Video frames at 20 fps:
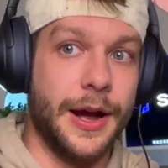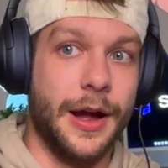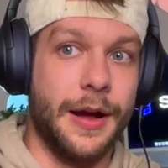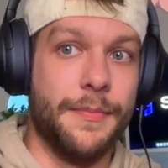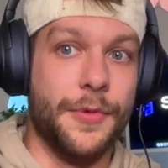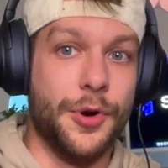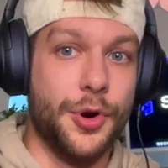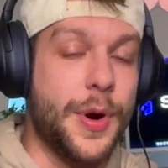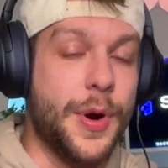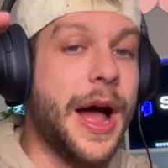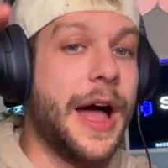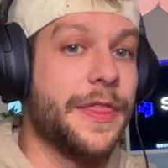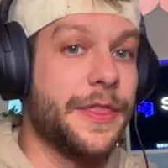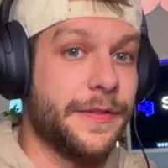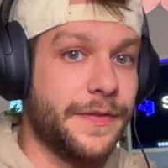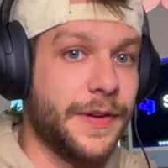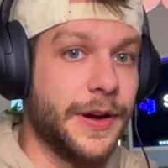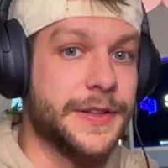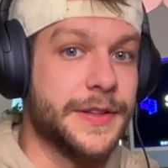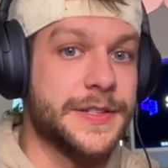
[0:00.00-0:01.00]
who had the
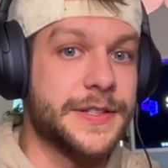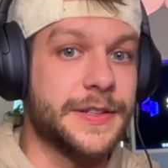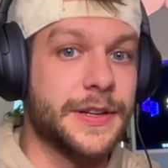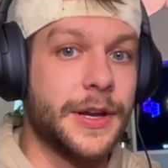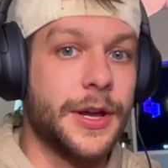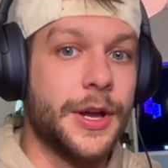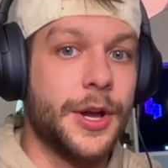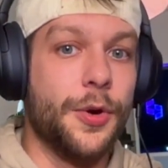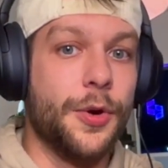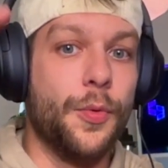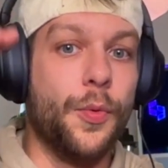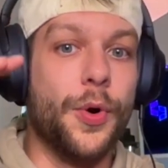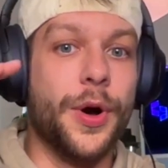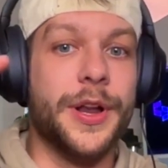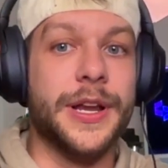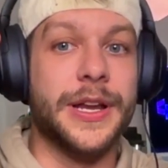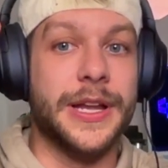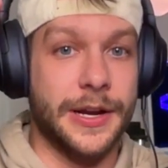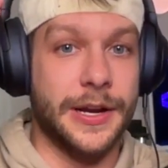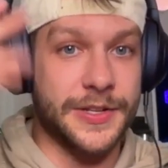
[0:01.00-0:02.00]
funds
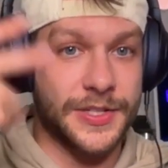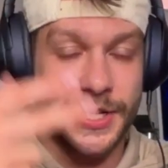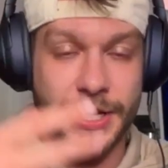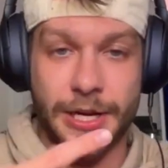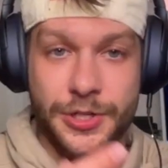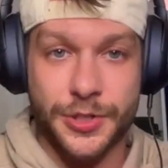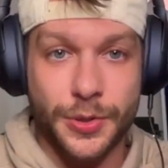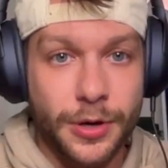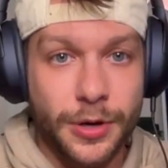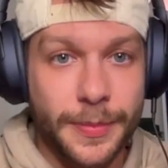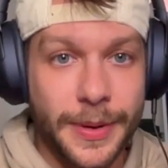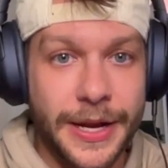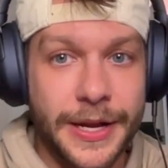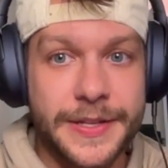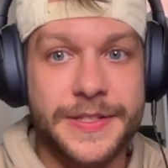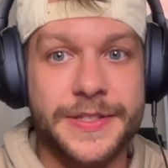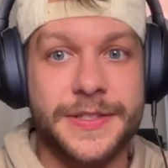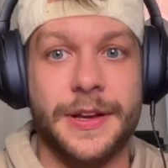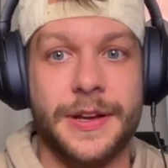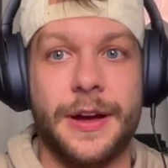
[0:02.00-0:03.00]
would get us like a tour
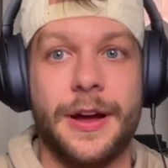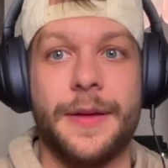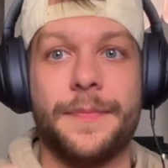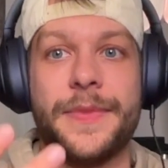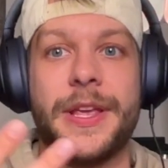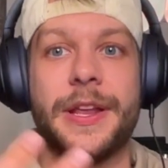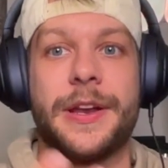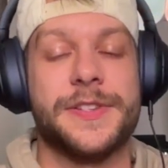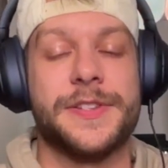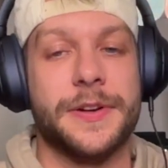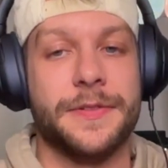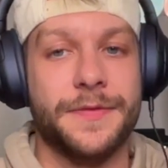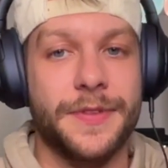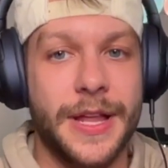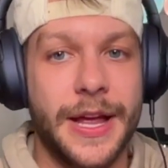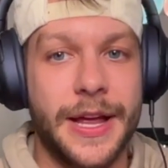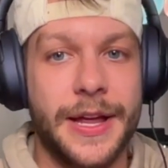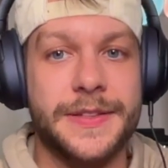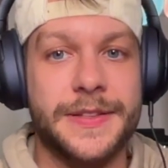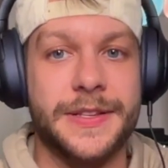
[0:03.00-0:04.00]
bus, get us our
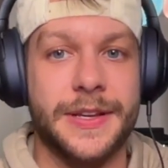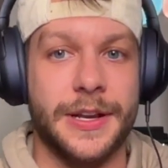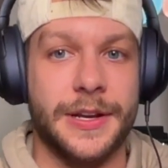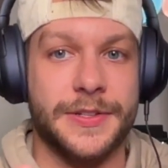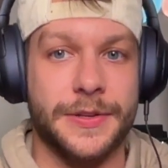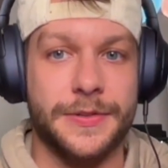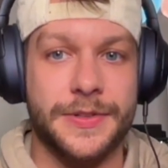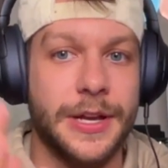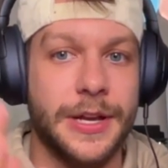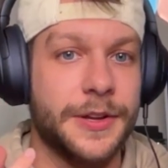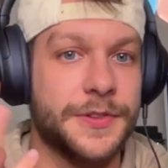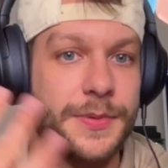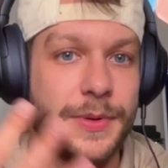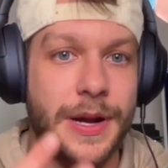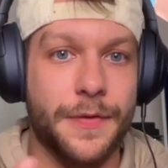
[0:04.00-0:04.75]
flights, get us hotels,